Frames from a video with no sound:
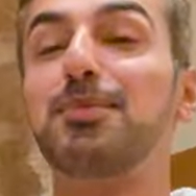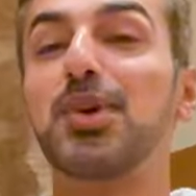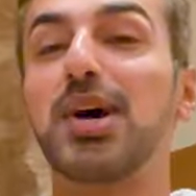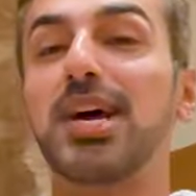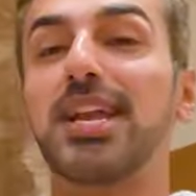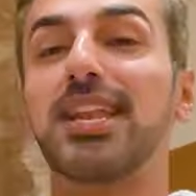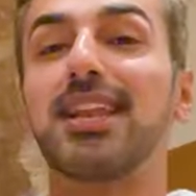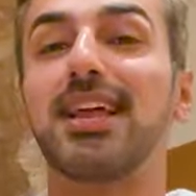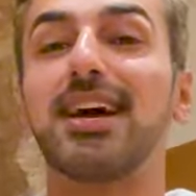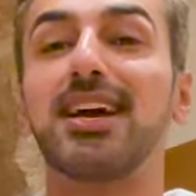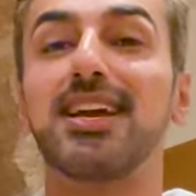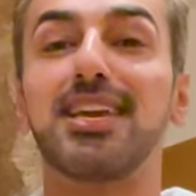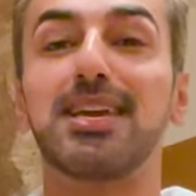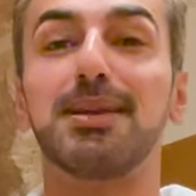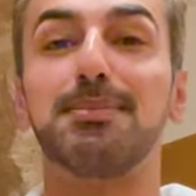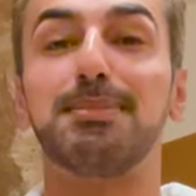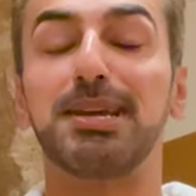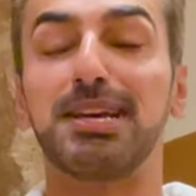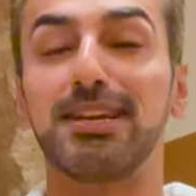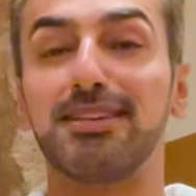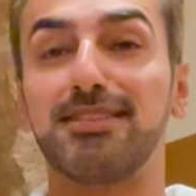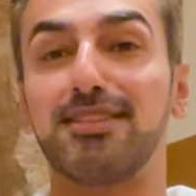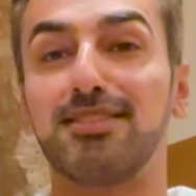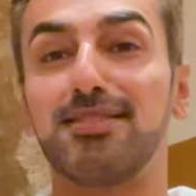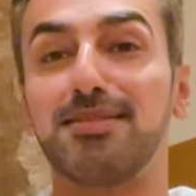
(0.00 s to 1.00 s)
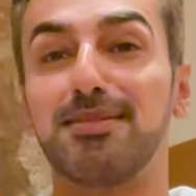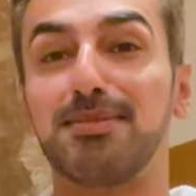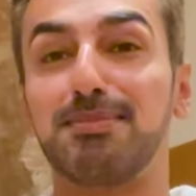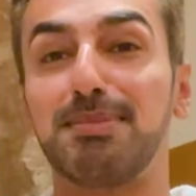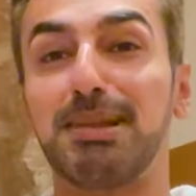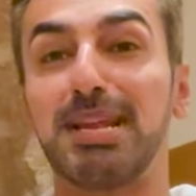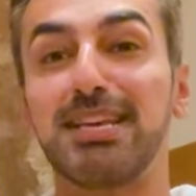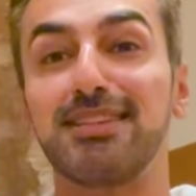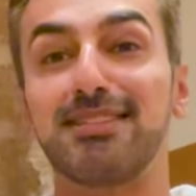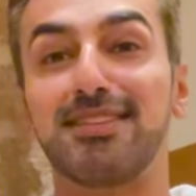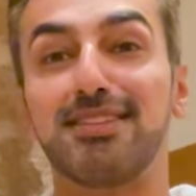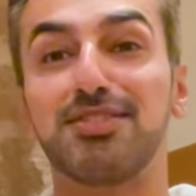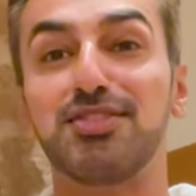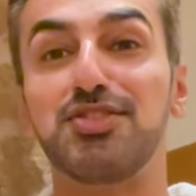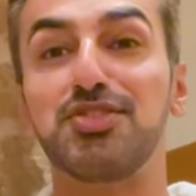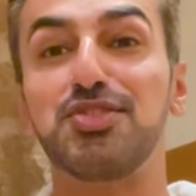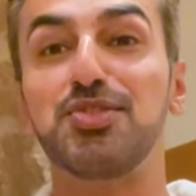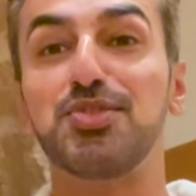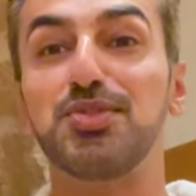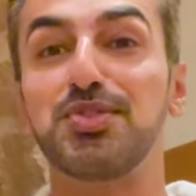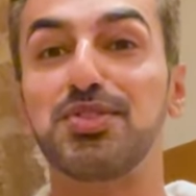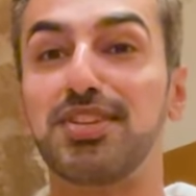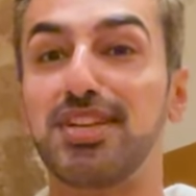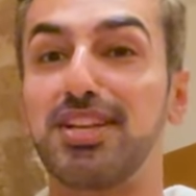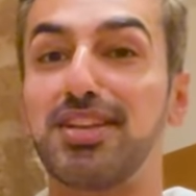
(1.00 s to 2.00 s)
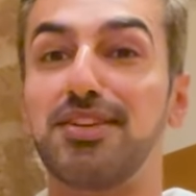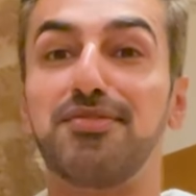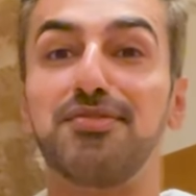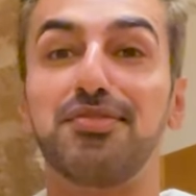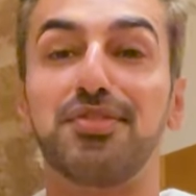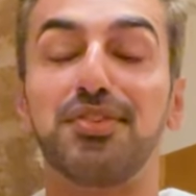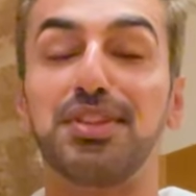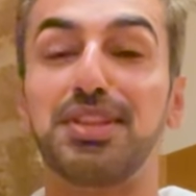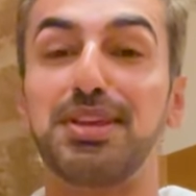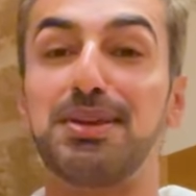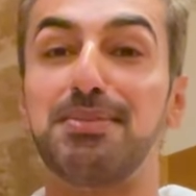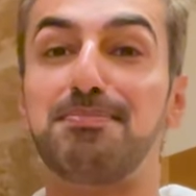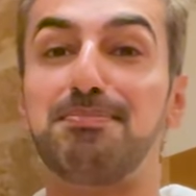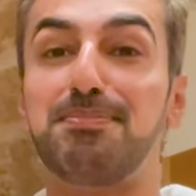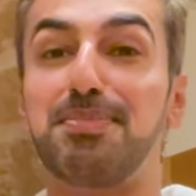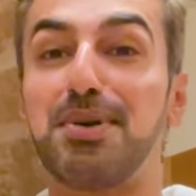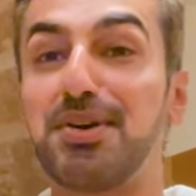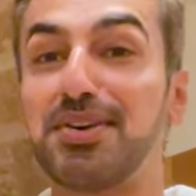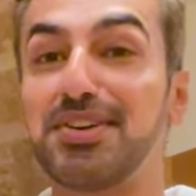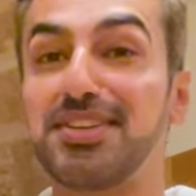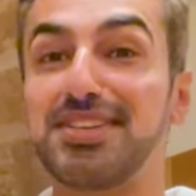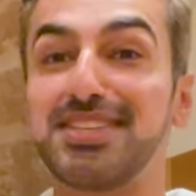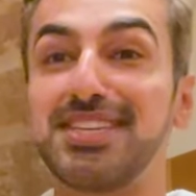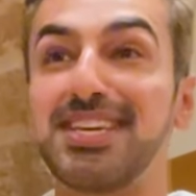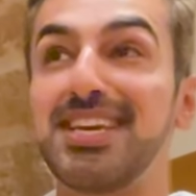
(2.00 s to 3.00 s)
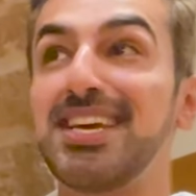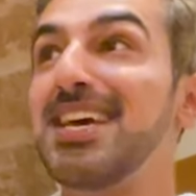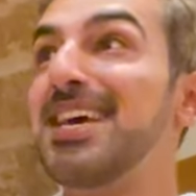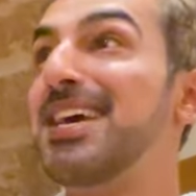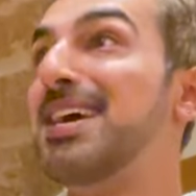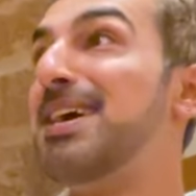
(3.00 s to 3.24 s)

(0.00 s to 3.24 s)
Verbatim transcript: I'm quite lucky because this place is usually fully booked,